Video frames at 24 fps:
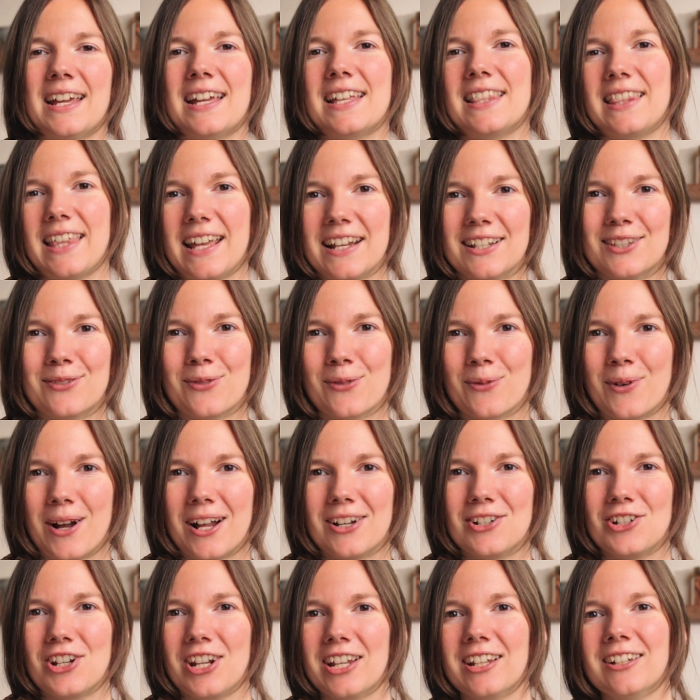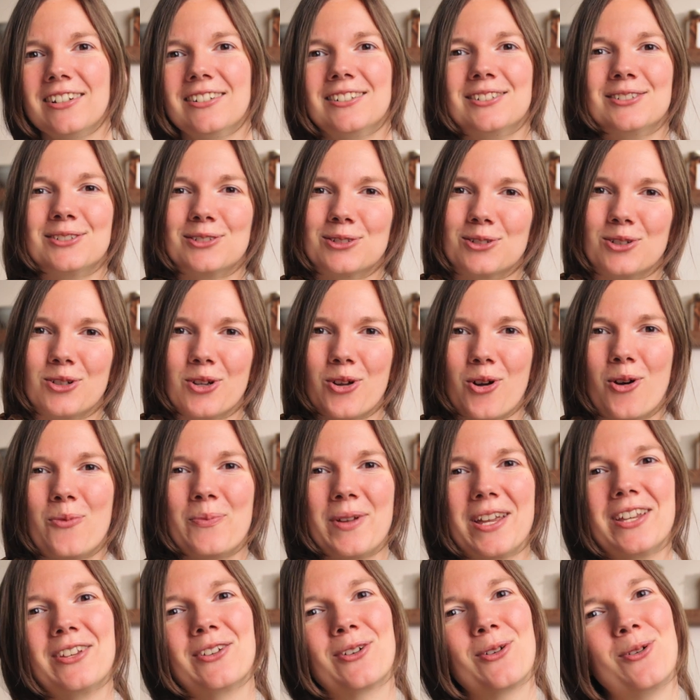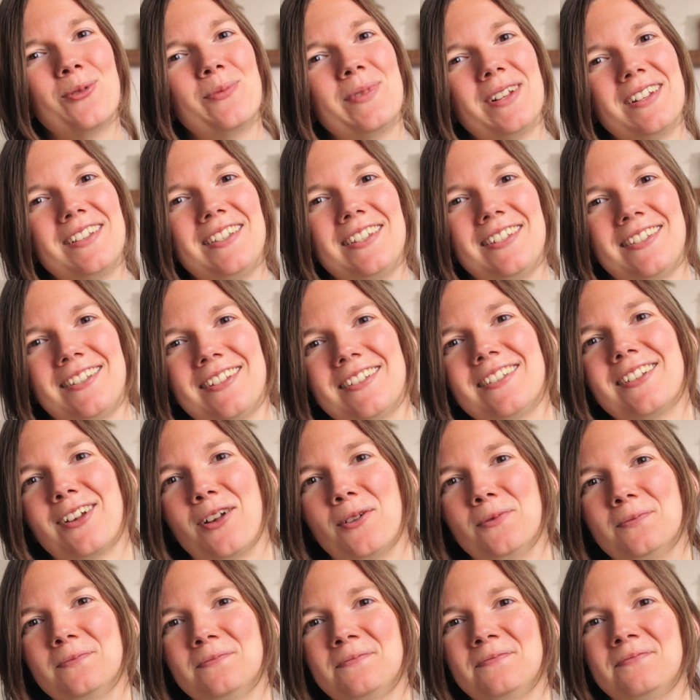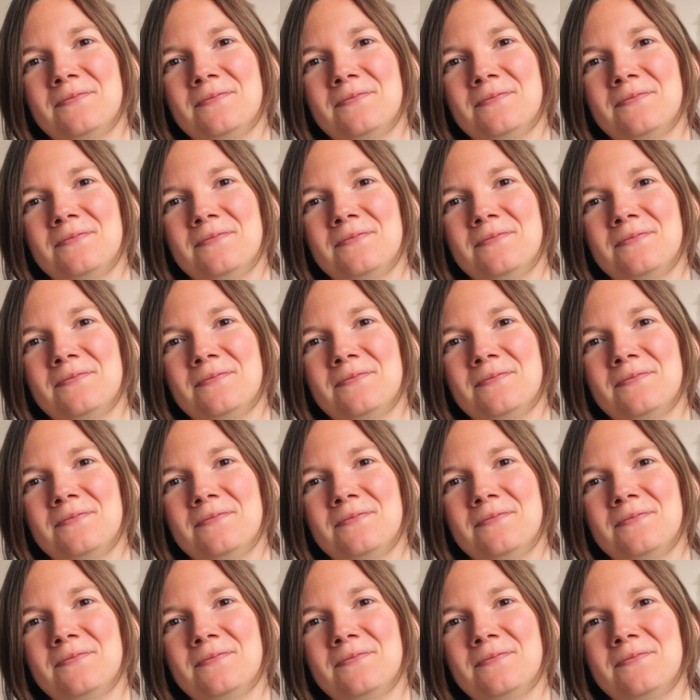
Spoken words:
Thanks for watching. Go make your homemade seasoning salt.